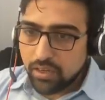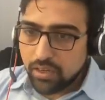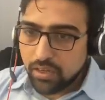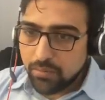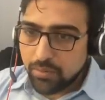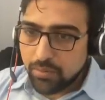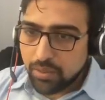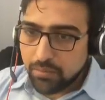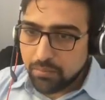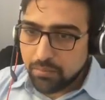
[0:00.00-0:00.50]

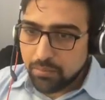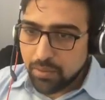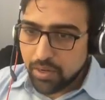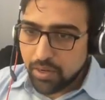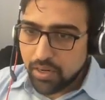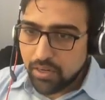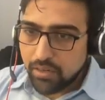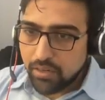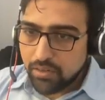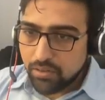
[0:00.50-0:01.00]
Coming
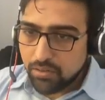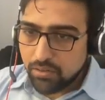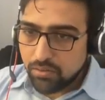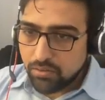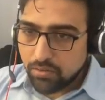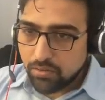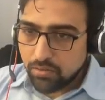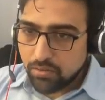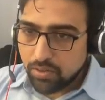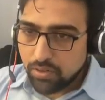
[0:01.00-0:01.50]
back
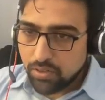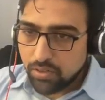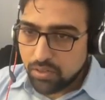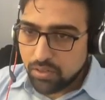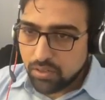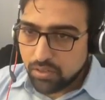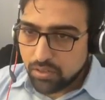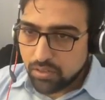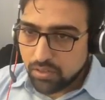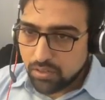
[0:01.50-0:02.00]
to what
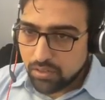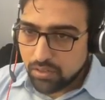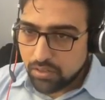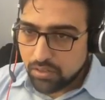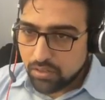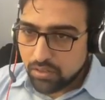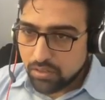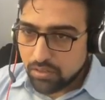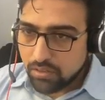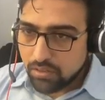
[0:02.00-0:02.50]

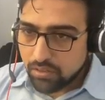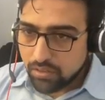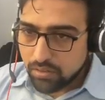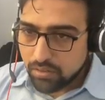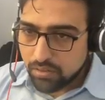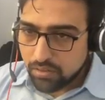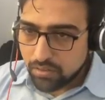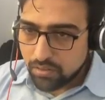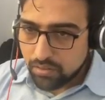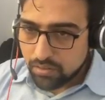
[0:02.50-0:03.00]

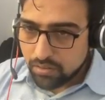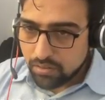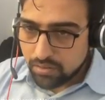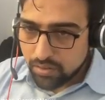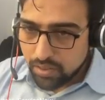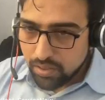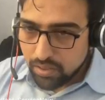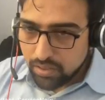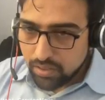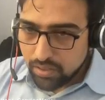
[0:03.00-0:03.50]

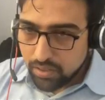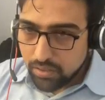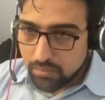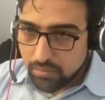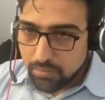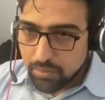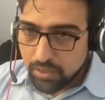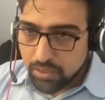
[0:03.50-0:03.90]
I think